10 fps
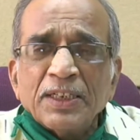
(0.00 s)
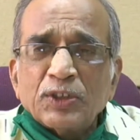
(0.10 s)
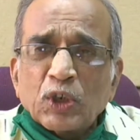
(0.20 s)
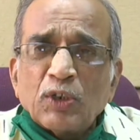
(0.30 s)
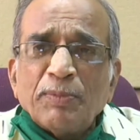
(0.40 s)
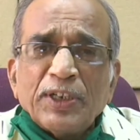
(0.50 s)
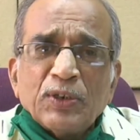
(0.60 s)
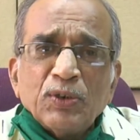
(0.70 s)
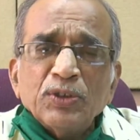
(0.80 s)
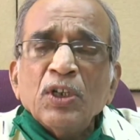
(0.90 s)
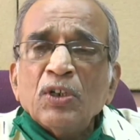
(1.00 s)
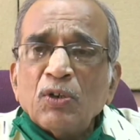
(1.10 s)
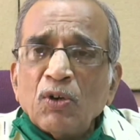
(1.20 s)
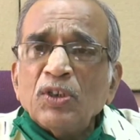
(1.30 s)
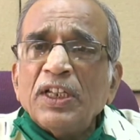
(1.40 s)
should be used
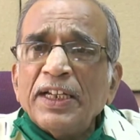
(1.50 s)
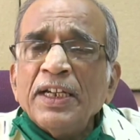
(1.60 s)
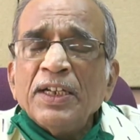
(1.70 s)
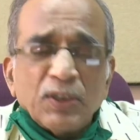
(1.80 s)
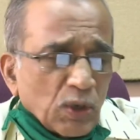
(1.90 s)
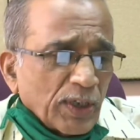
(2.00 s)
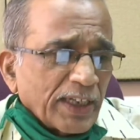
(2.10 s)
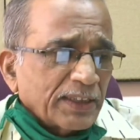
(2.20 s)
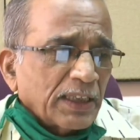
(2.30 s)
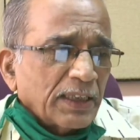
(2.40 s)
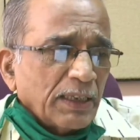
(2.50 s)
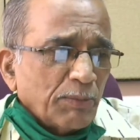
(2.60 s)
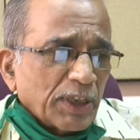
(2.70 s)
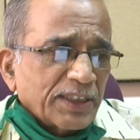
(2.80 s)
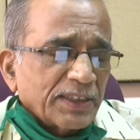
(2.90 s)
only during the
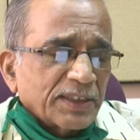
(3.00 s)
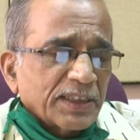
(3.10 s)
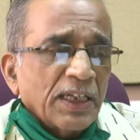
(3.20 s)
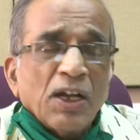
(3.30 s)
emergency.